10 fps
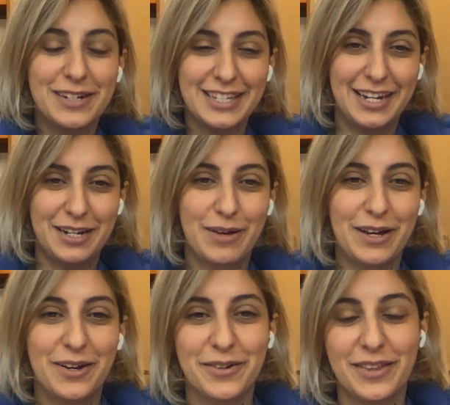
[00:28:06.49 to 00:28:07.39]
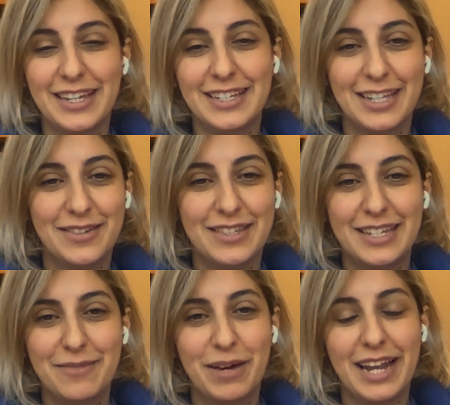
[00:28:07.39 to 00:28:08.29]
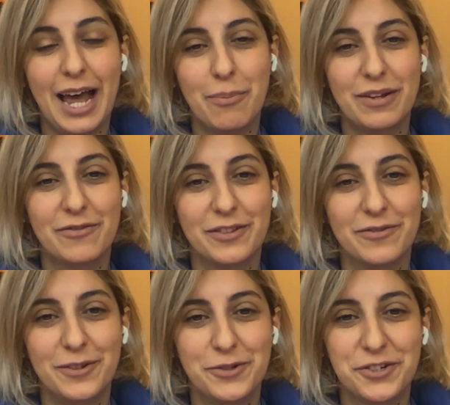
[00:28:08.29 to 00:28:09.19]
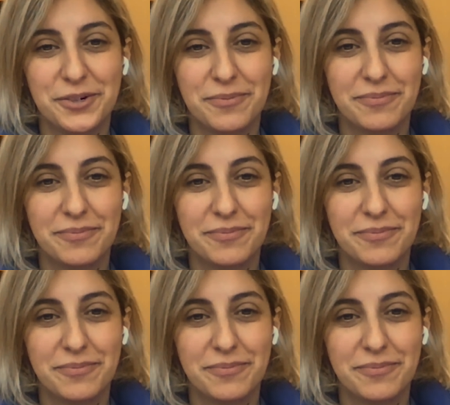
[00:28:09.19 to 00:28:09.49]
excited about or things that you see might happen for the future.